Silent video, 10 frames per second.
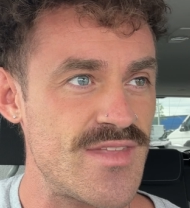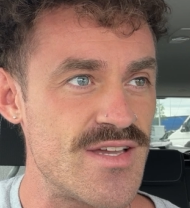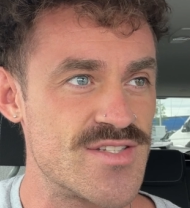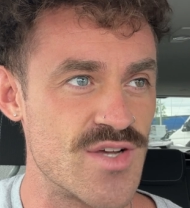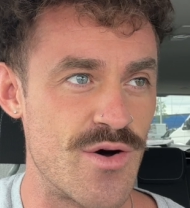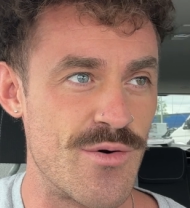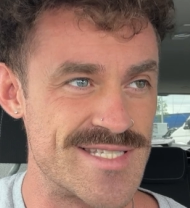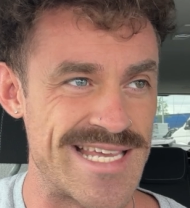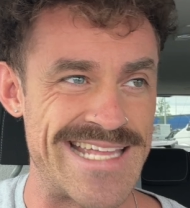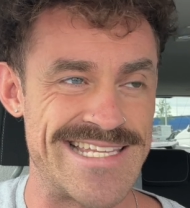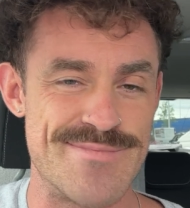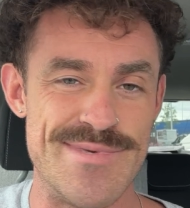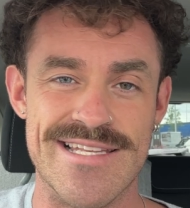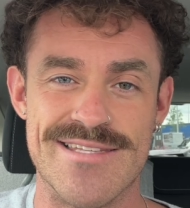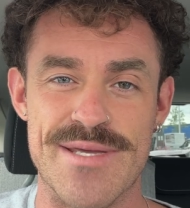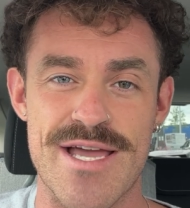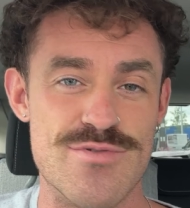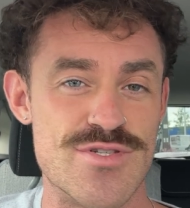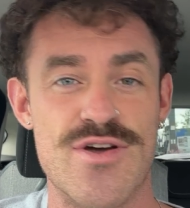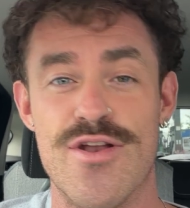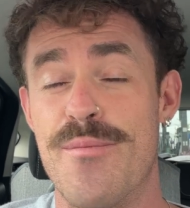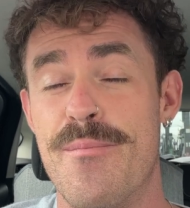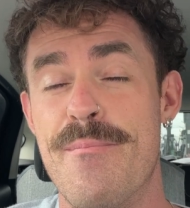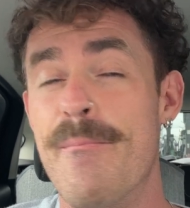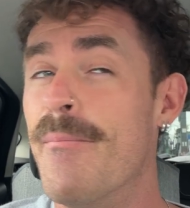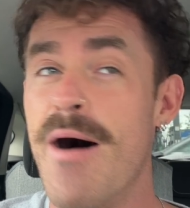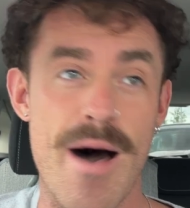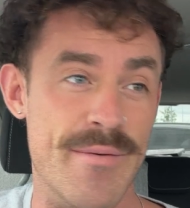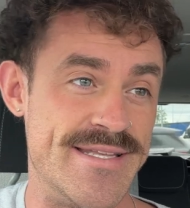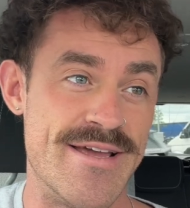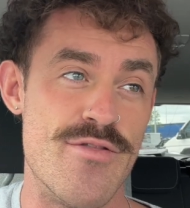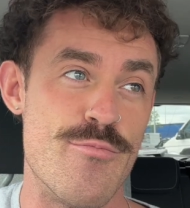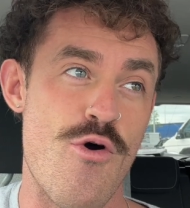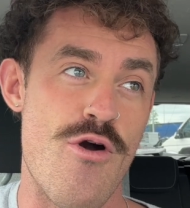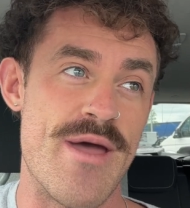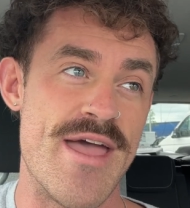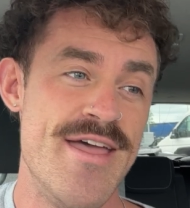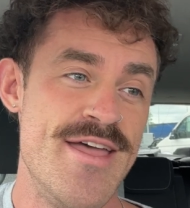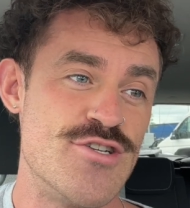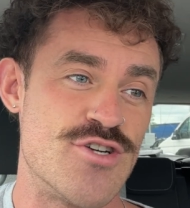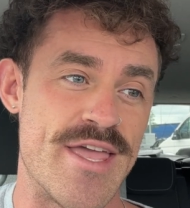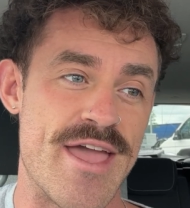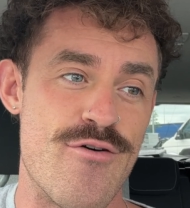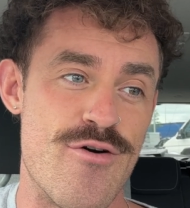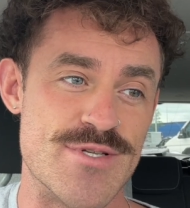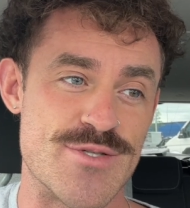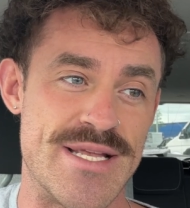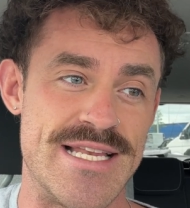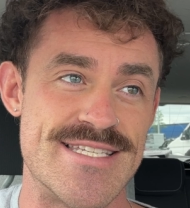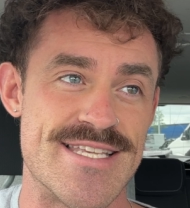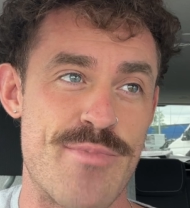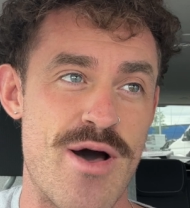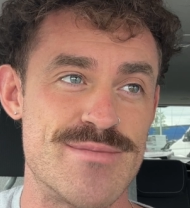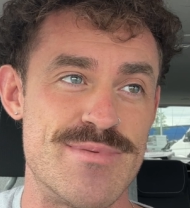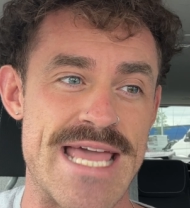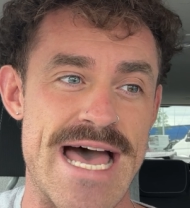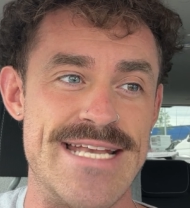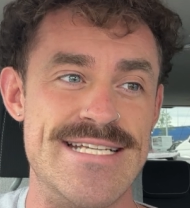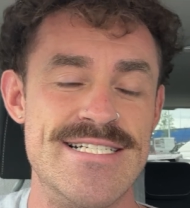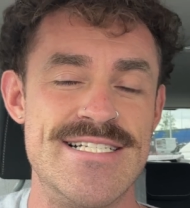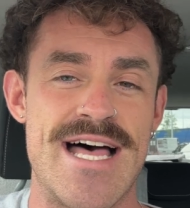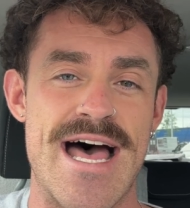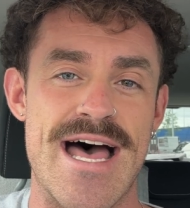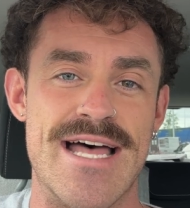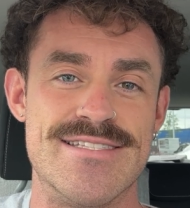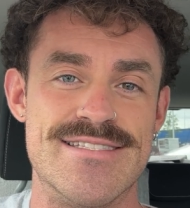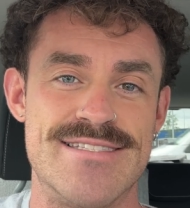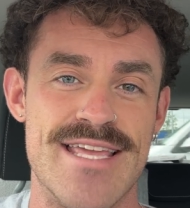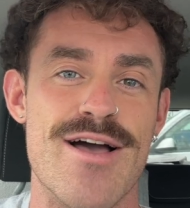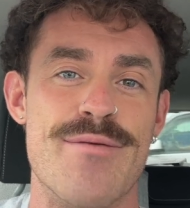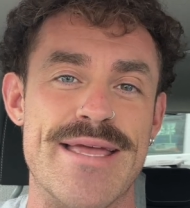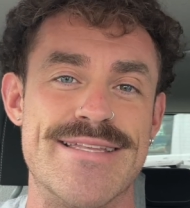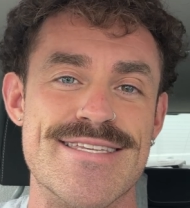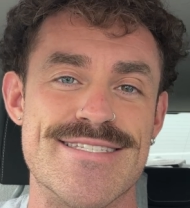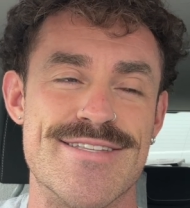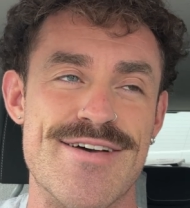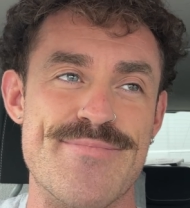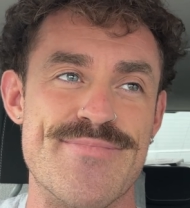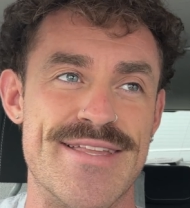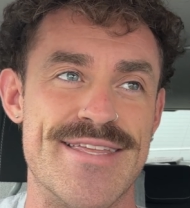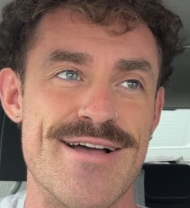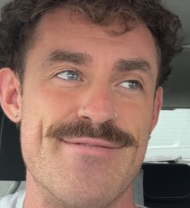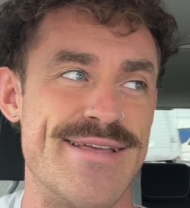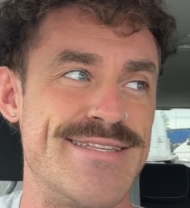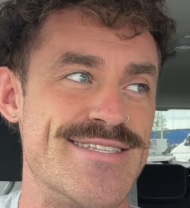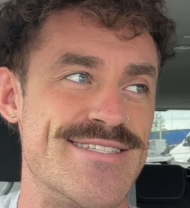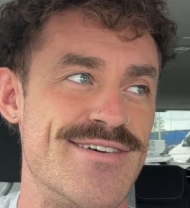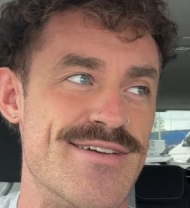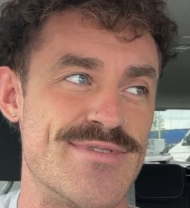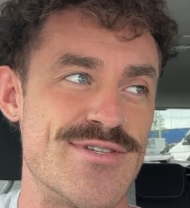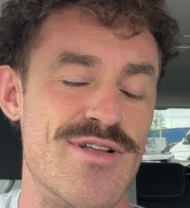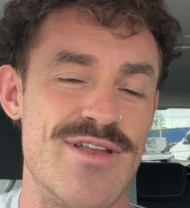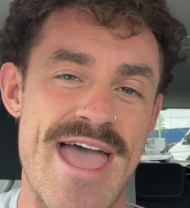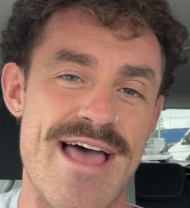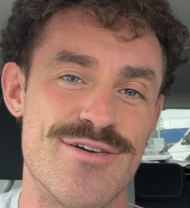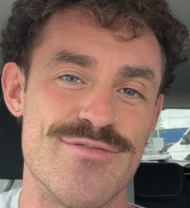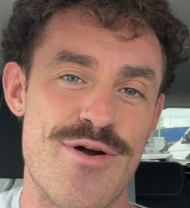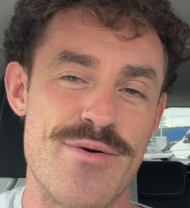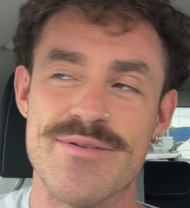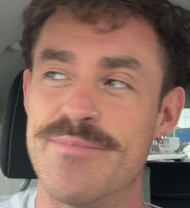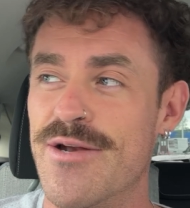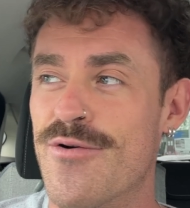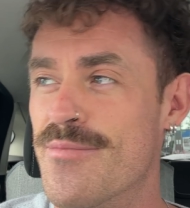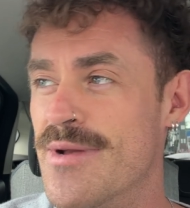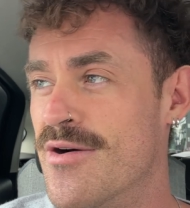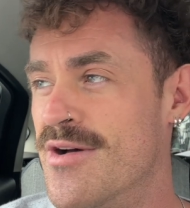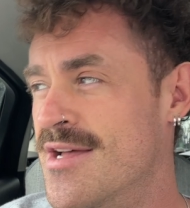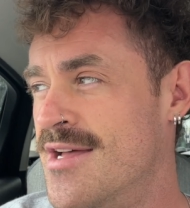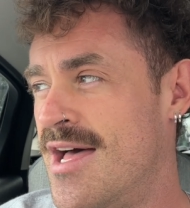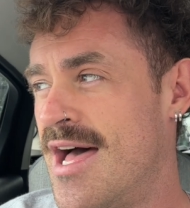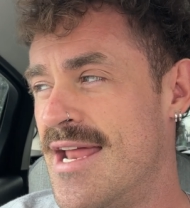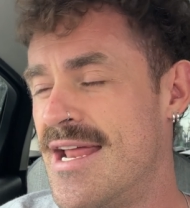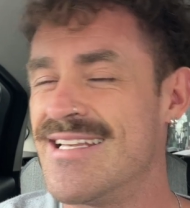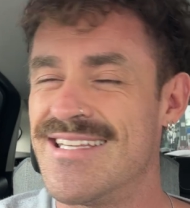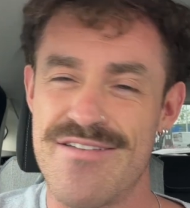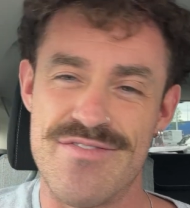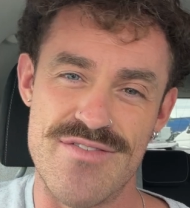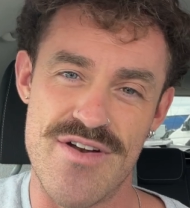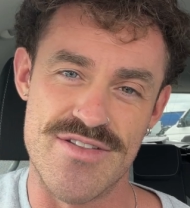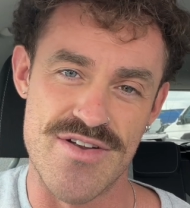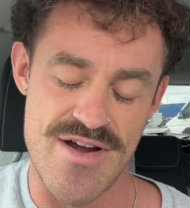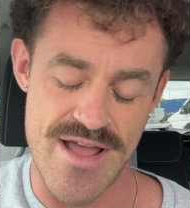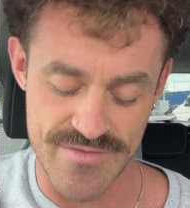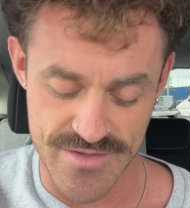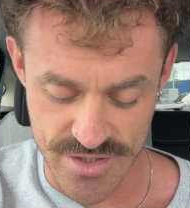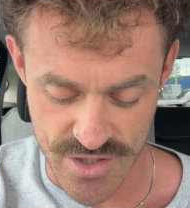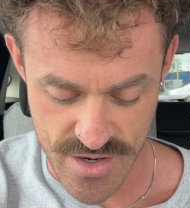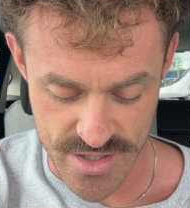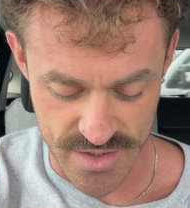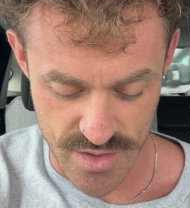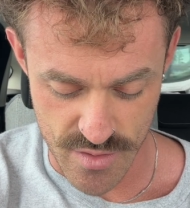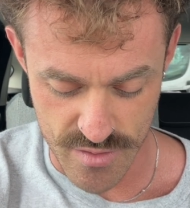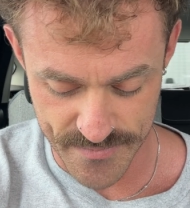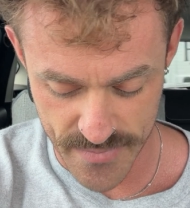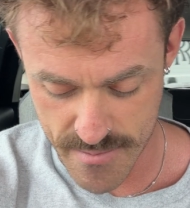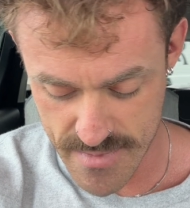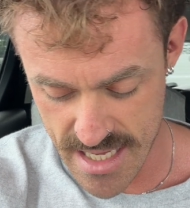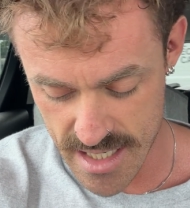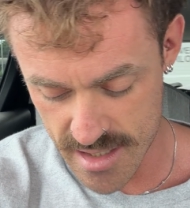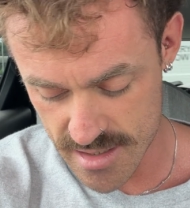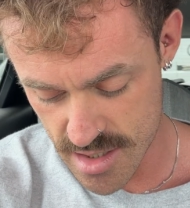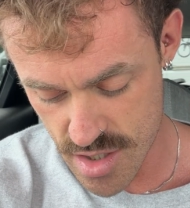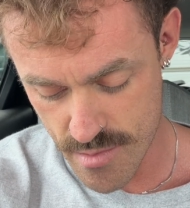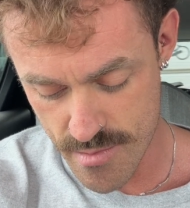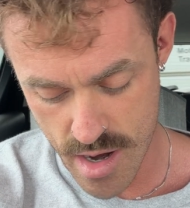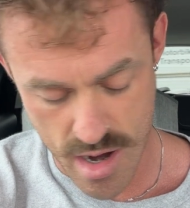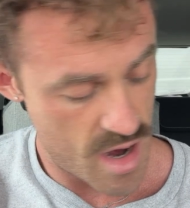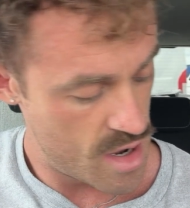so once I get this meal into me, I'm just gonna bomb it down the motorway, try and get home as quickly as I possibly can. I think I'll make decent time. So yeah, looking forward to being home now, and definitely very tired after this journey. So meal number